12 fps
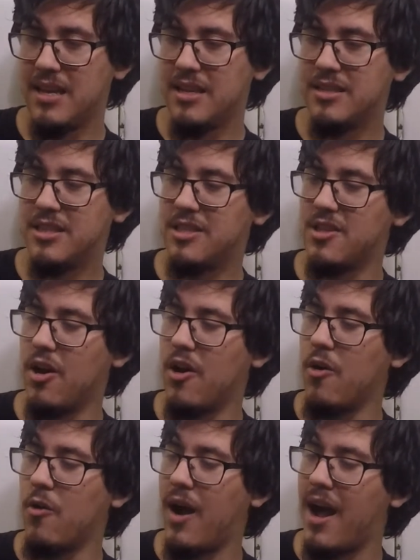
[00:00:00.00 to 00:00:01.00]

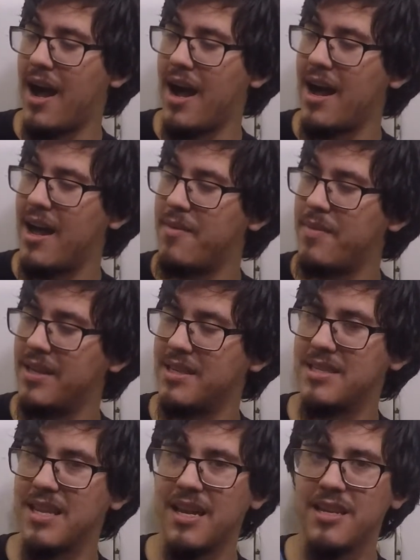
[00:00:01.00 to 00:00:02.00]
so I'm
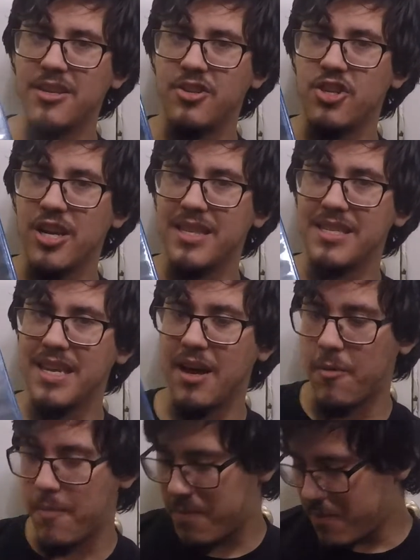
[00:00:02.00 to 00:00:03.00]
excited to check this
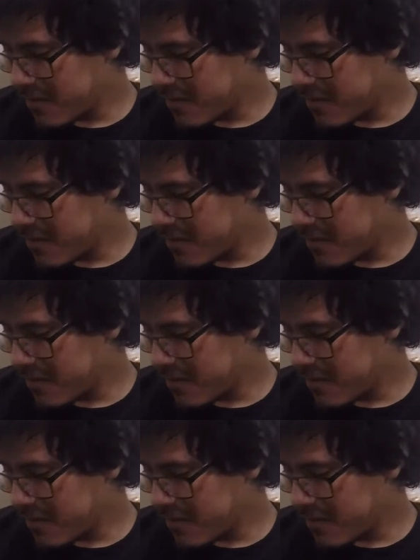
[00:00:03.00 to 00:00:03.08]
out.